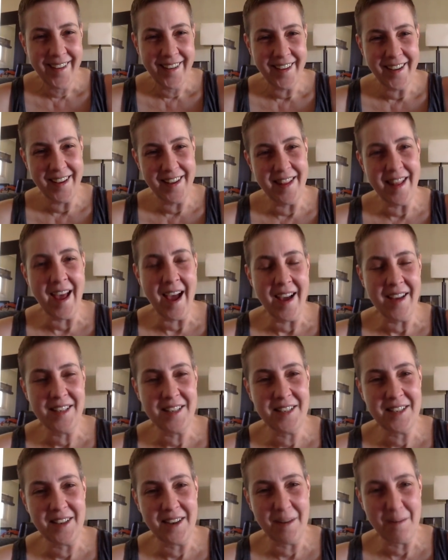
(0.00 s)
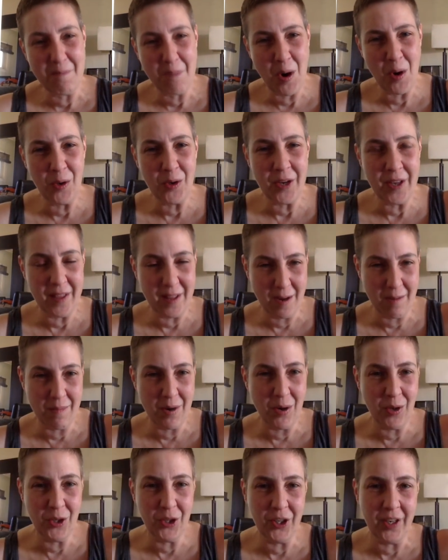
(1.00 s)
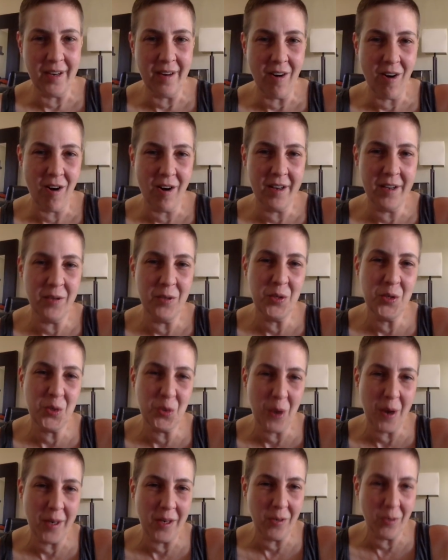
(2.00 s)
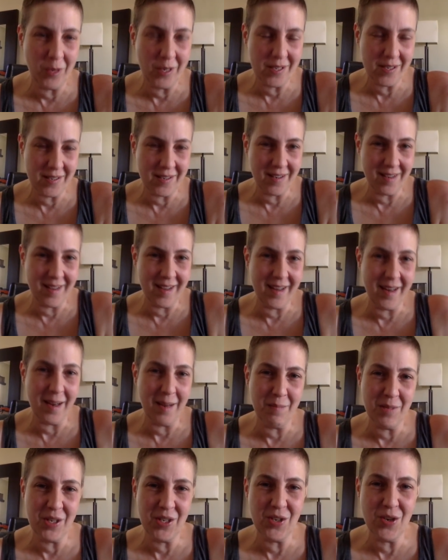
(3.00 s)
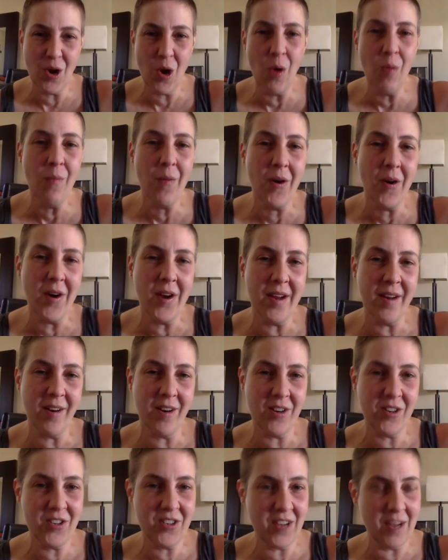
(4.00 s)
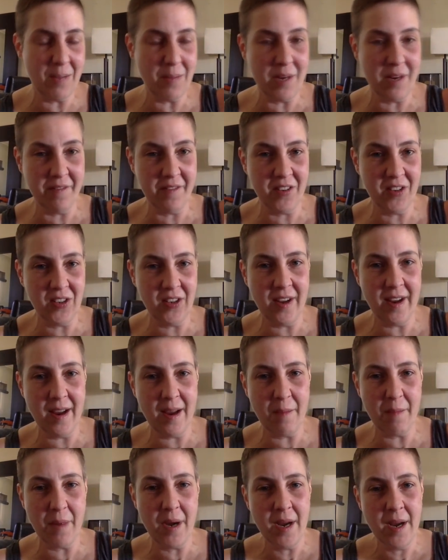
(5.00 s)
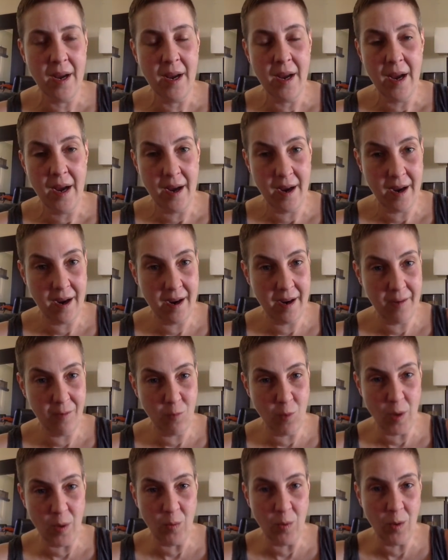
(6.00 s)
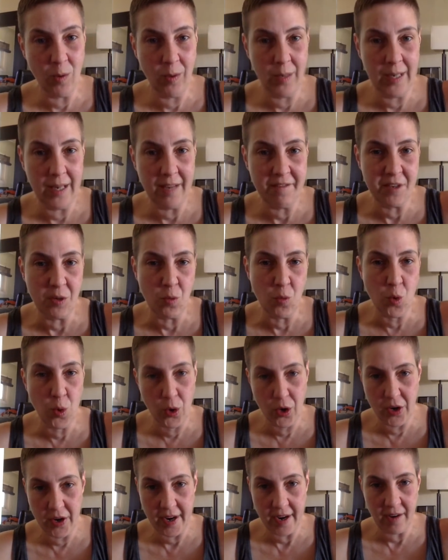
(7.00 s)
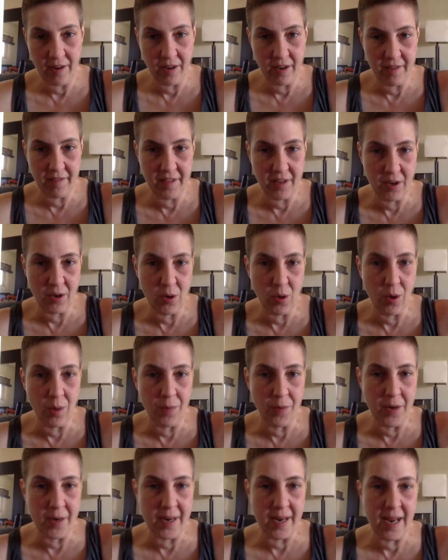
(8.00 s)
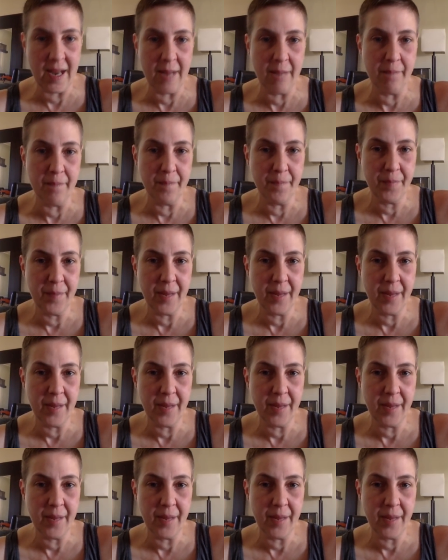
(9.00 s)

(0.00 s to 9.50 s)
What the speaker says: in their motion, argued strenuously that a misnomer in our statement of claim, one where we left a word out of their corporate name,